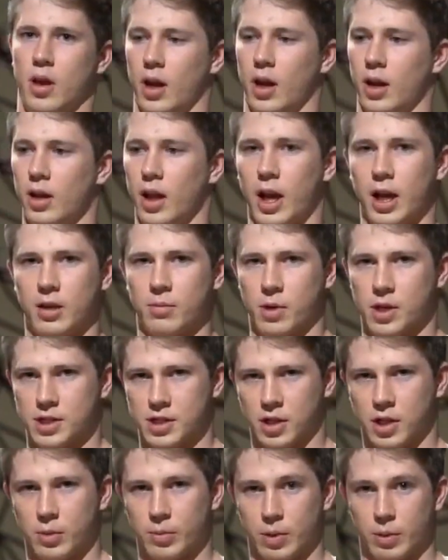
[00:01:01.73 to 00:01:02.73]
and I like him
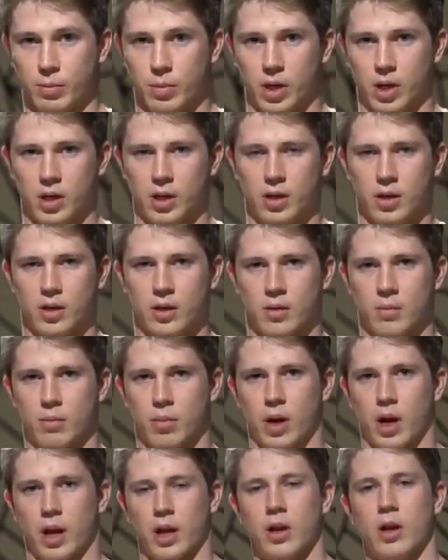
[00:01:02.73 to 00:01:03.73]
as a human being,
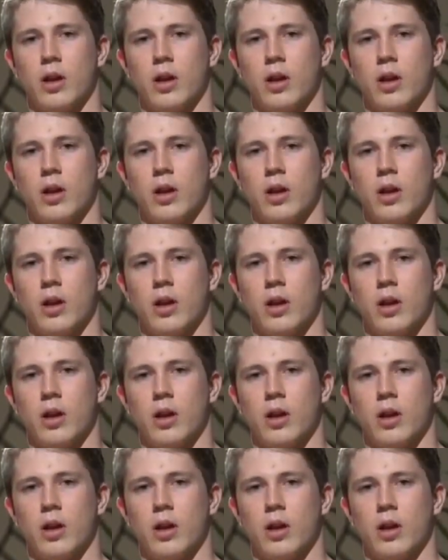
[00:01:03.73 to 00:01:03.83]
but I